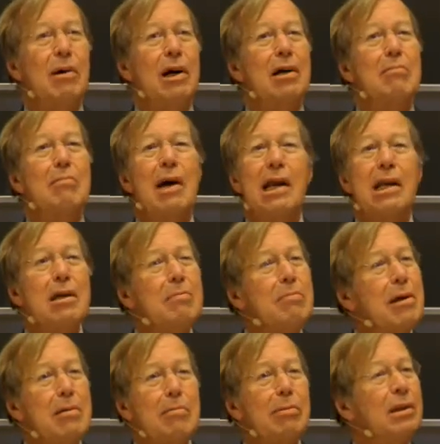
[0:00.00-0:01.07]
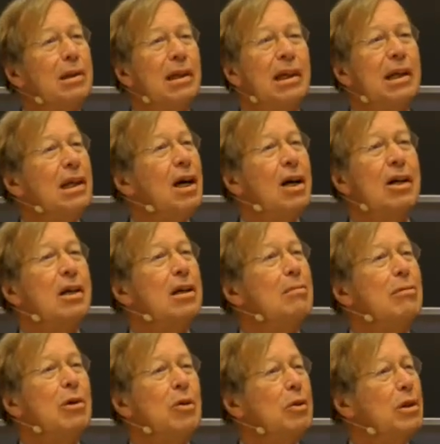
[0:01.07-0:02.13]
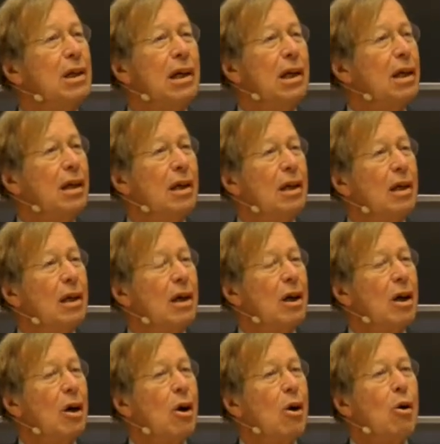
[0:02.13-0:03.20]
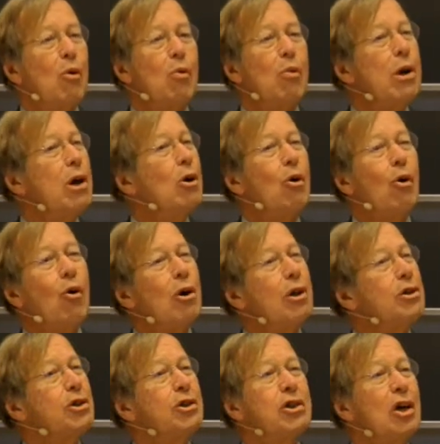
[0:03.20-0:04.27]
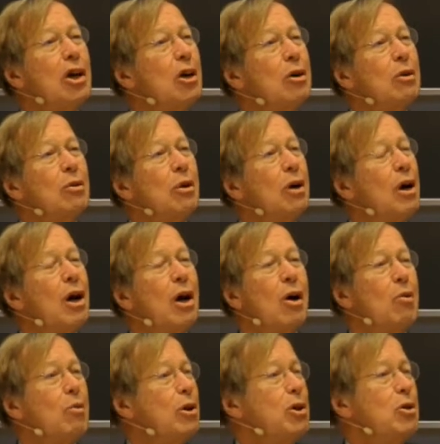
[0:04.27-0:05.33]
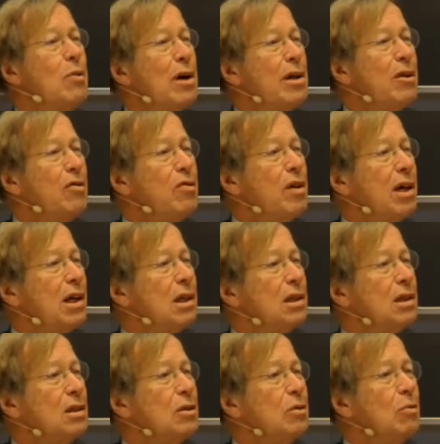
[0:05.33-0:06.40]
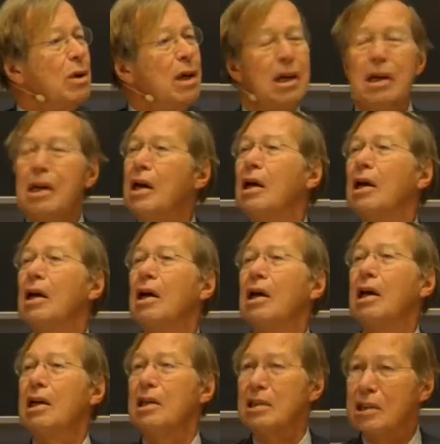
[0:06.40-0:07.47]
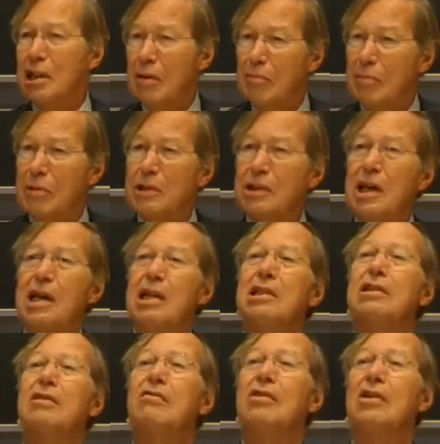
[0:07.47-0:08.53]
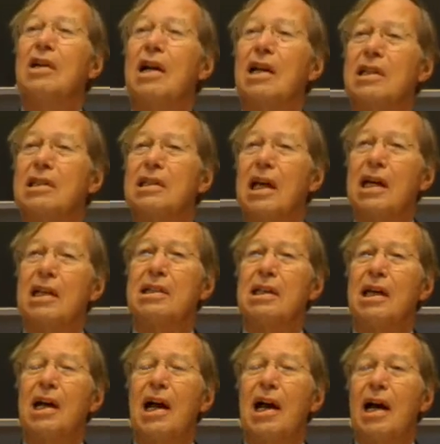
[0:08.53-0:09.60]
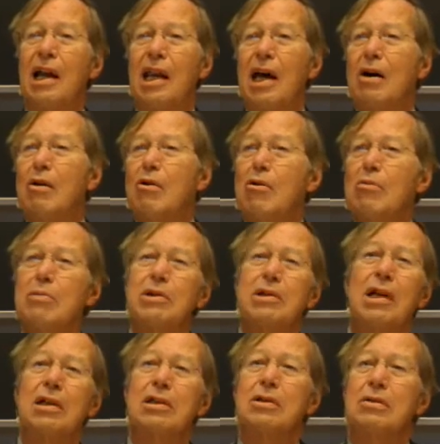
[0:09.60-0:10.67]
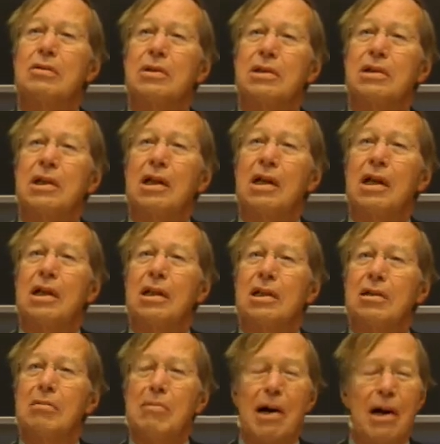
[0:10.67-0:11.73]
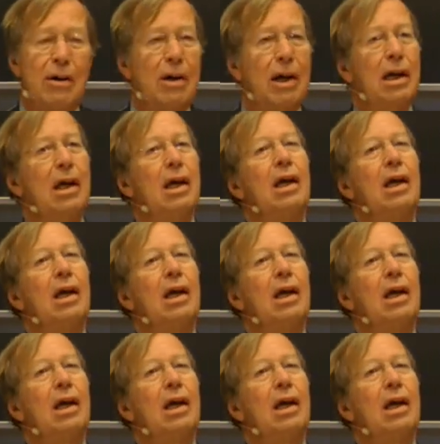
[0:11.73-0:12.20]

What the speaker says: by many people in our community. We do other things. We, in some states of the United States, allow homosexuals to marry.